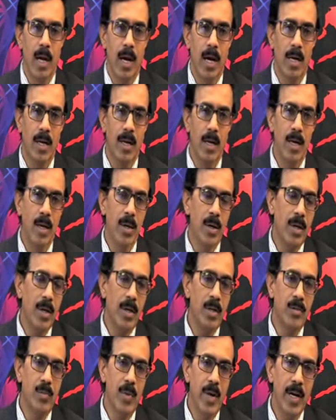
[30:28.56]
And it
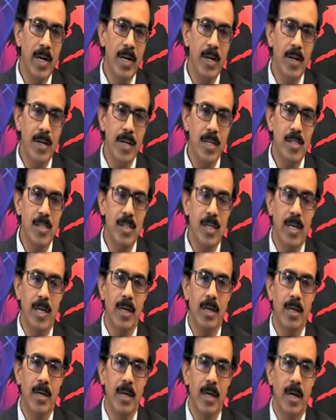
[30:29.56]
is very
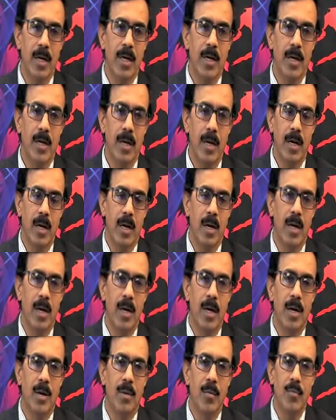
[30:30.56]
interesting,
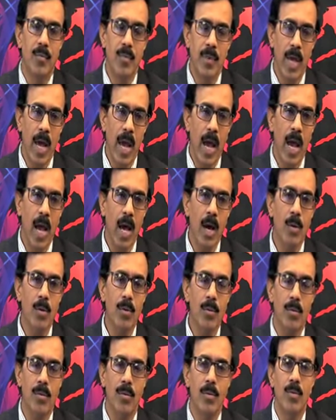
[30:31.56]
we
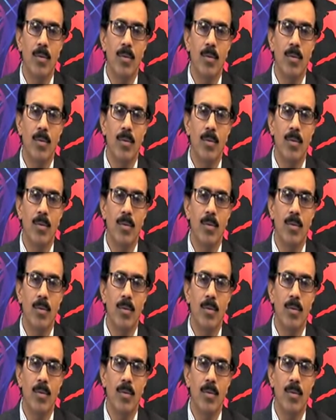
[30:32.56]
have